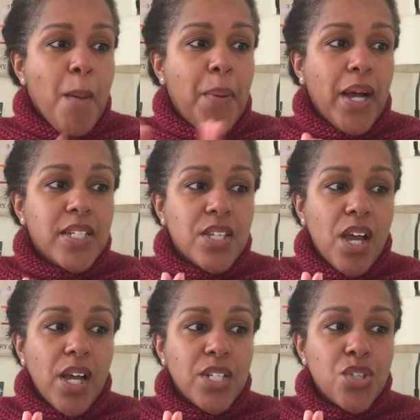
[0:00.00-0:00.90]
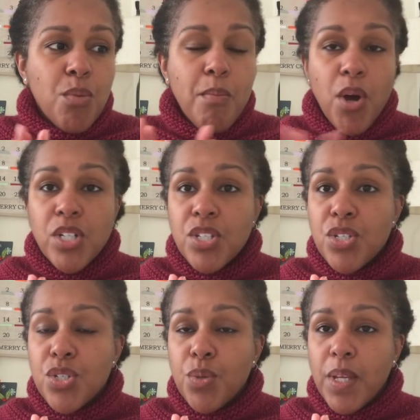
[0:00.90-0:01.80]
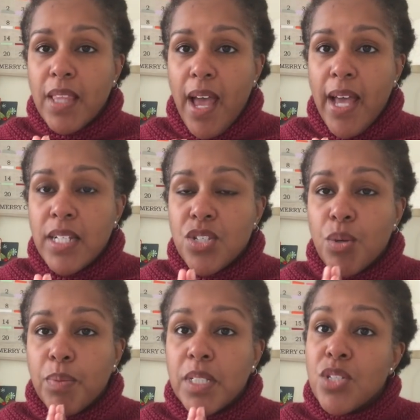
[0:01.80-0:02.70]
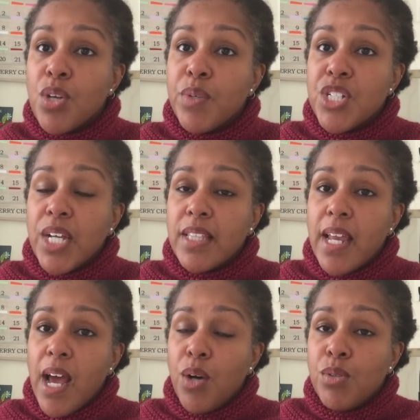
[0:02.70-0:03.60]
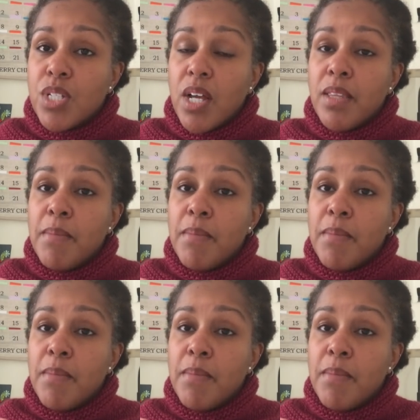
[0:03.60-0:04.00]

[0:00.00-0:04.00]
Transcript: but uh, so mars is doing that so please go and check that out uh,